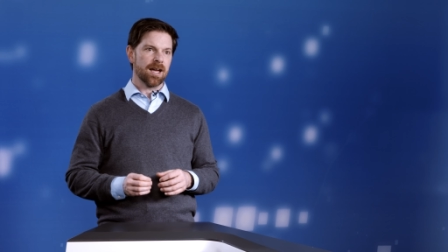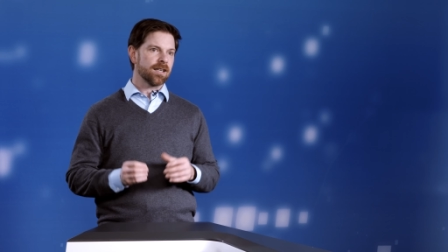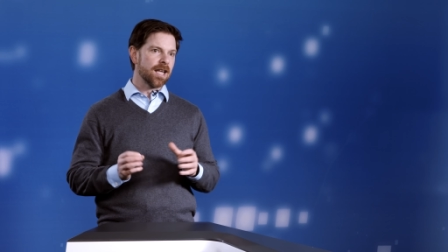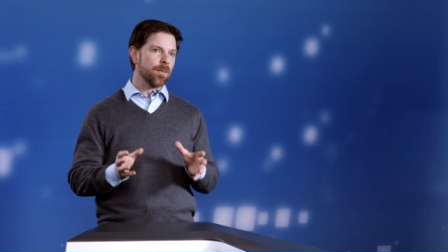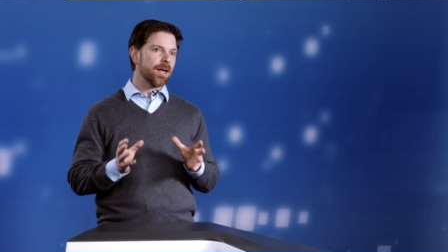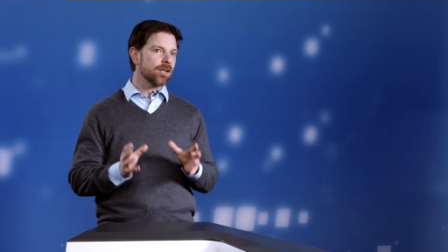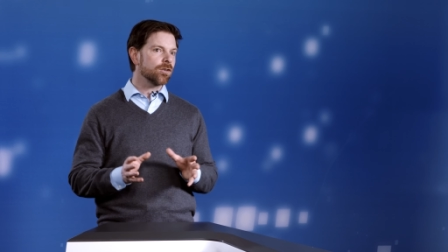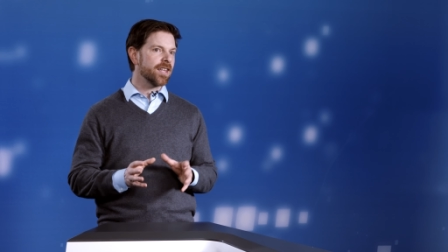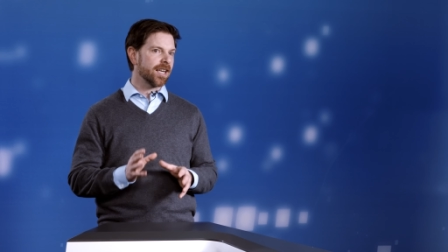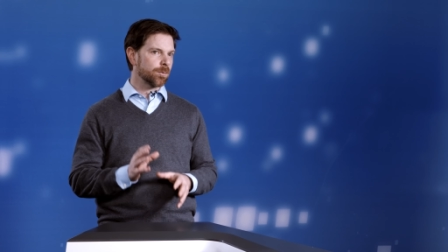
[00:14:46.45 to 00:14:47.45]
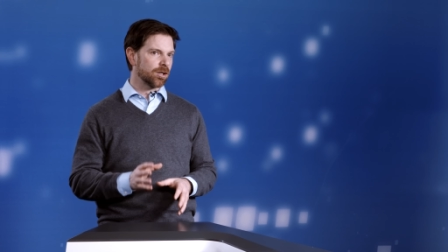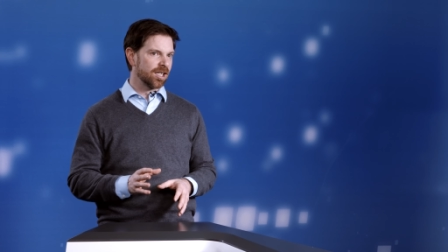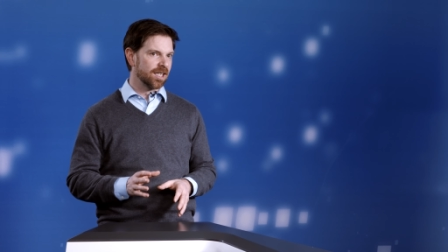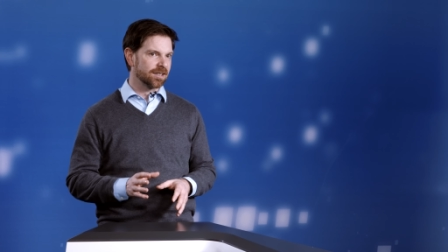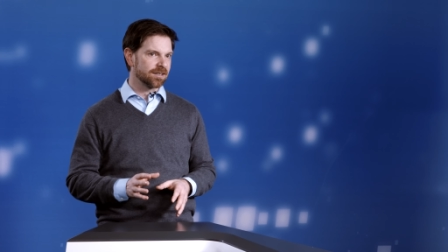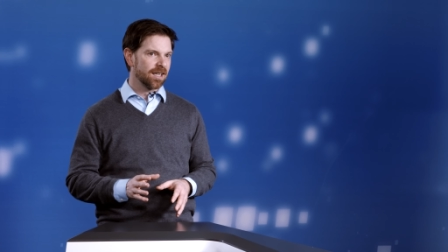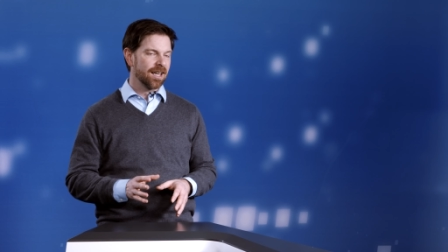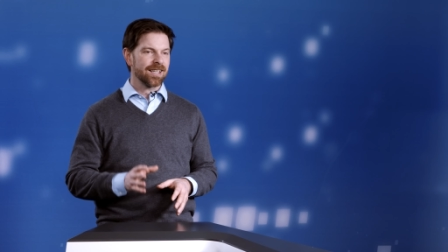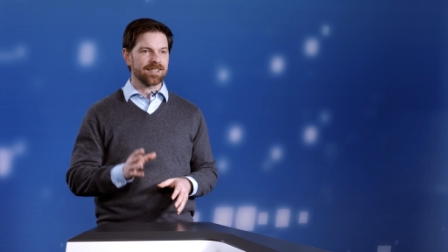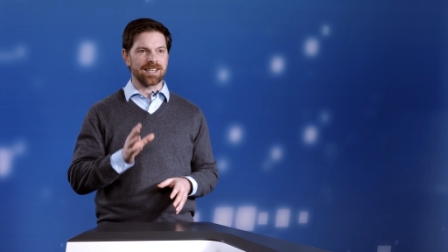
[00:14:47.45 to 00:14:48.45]
Tap into the expertise
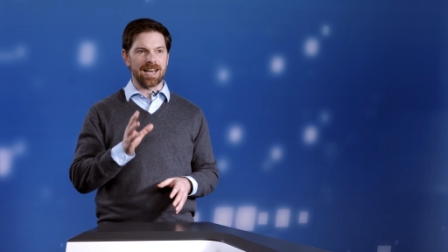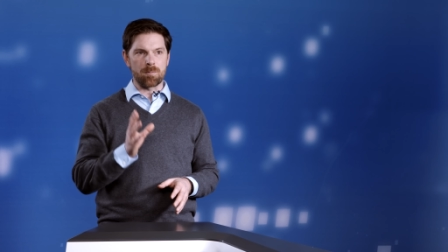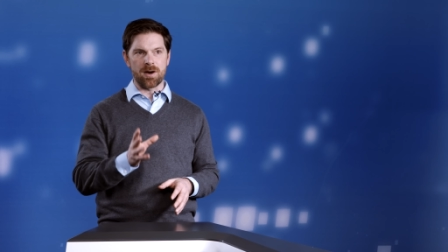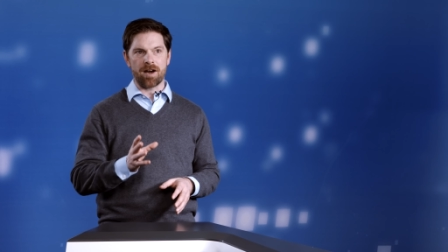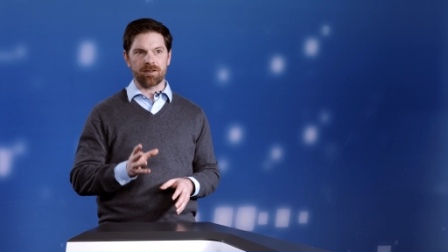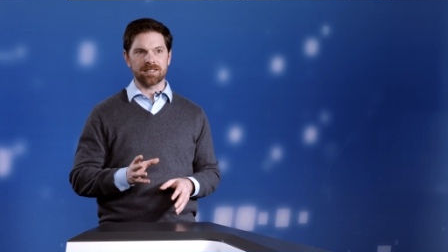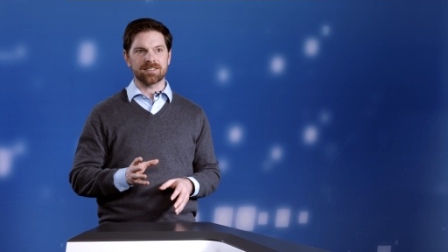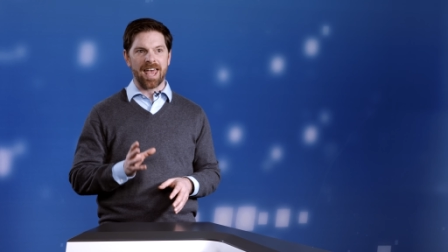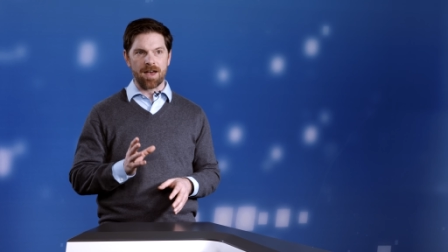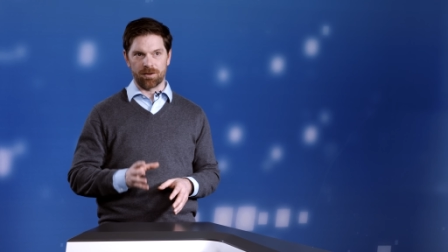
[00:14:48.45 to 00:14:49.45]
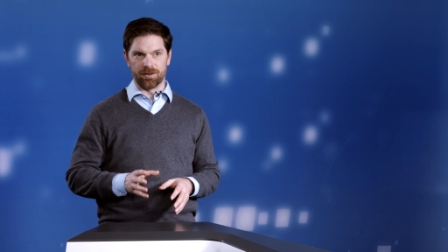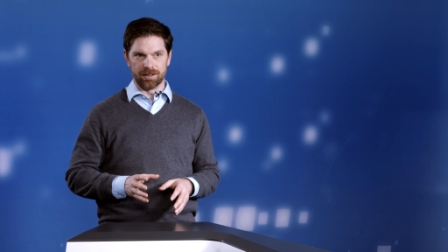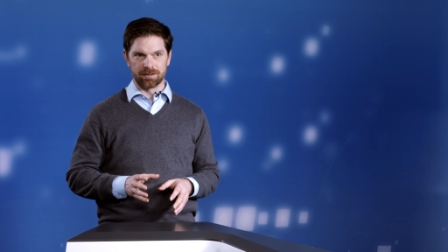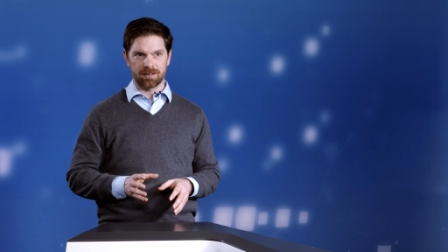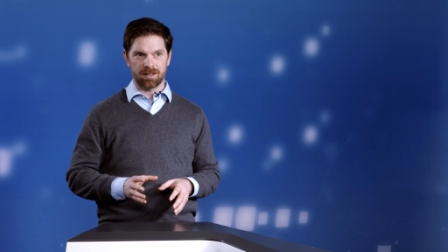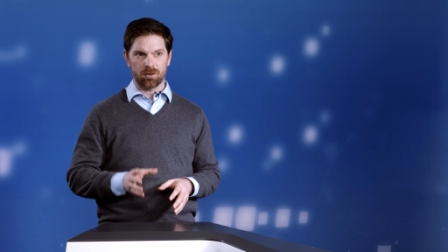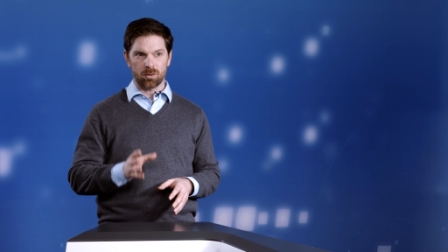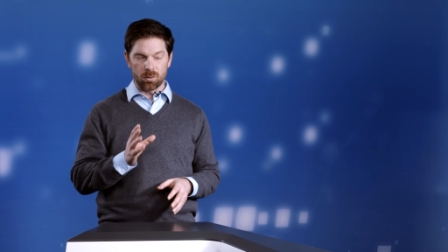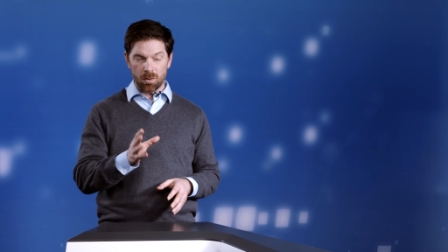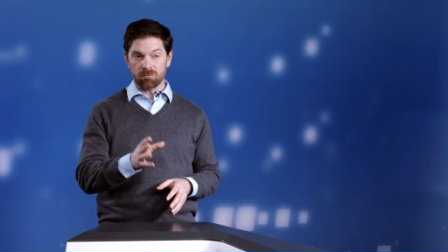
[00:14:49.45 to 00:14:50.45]
that librarians have on this.
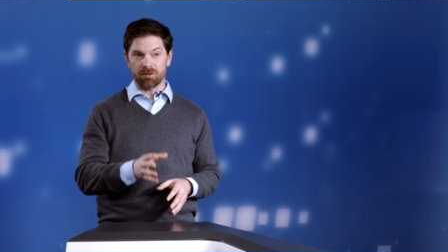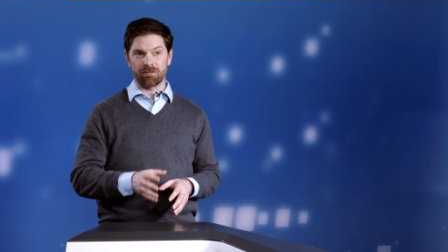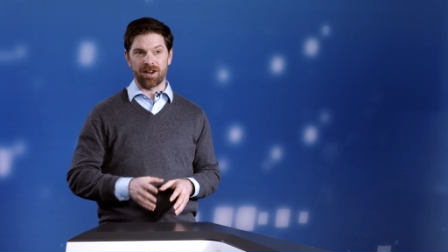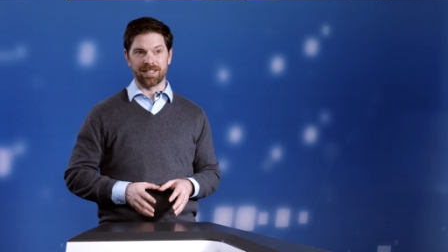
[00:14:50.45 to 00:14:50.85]
You won't regret